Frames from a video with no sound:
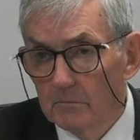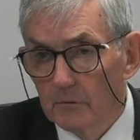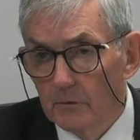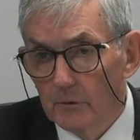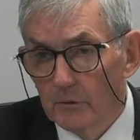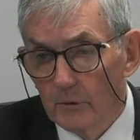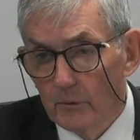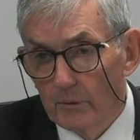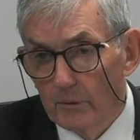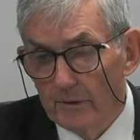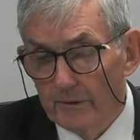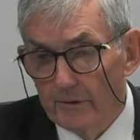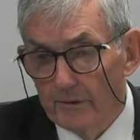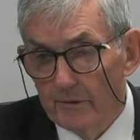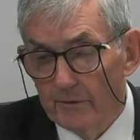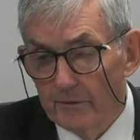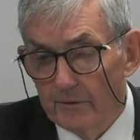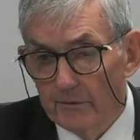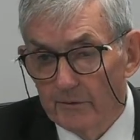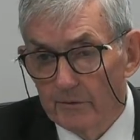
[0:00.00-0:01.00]
No, I
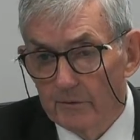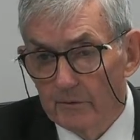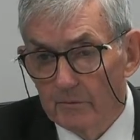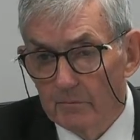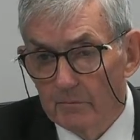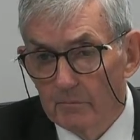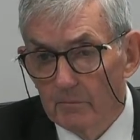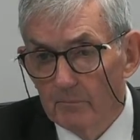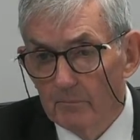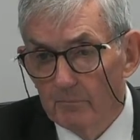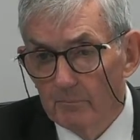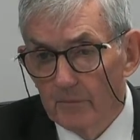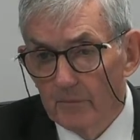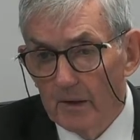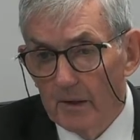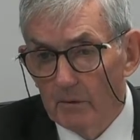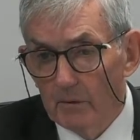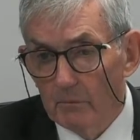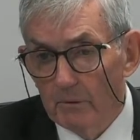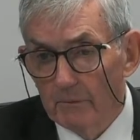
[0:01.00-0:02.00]
didn't.
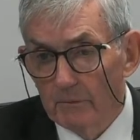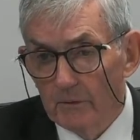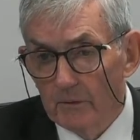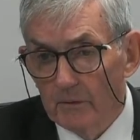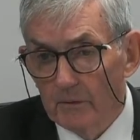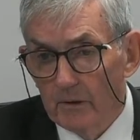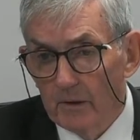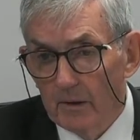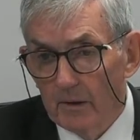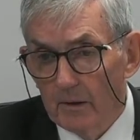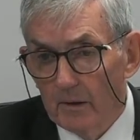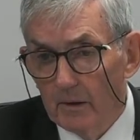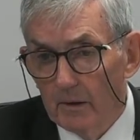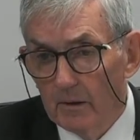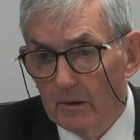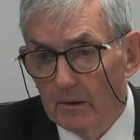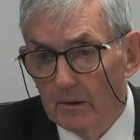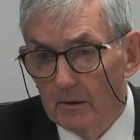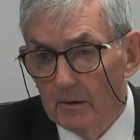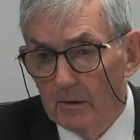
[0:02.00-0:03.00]
However,
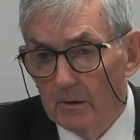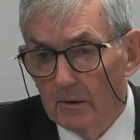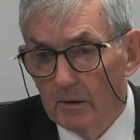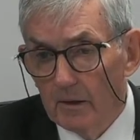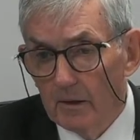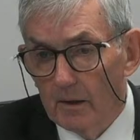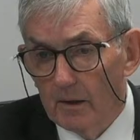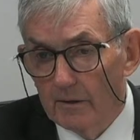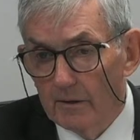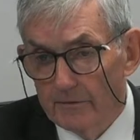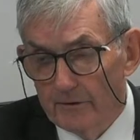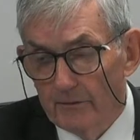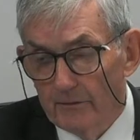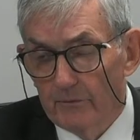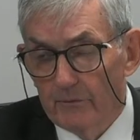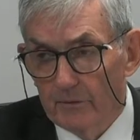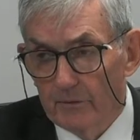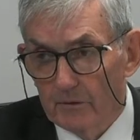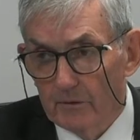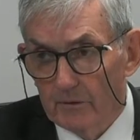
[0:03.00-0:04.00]
I did
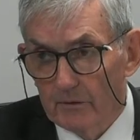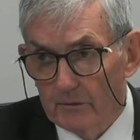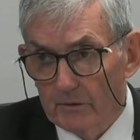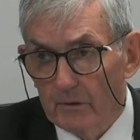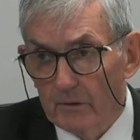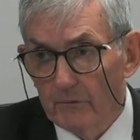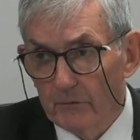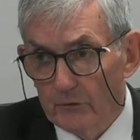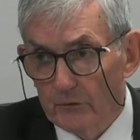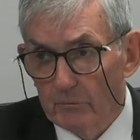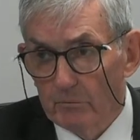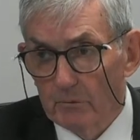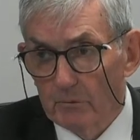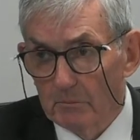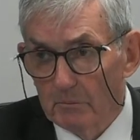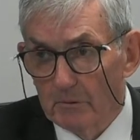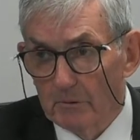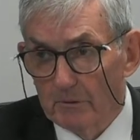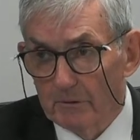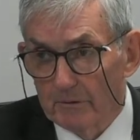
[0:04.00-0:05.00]
feel uncomfortable
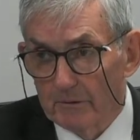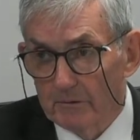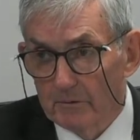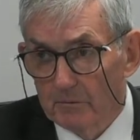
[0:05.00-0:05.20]
about it.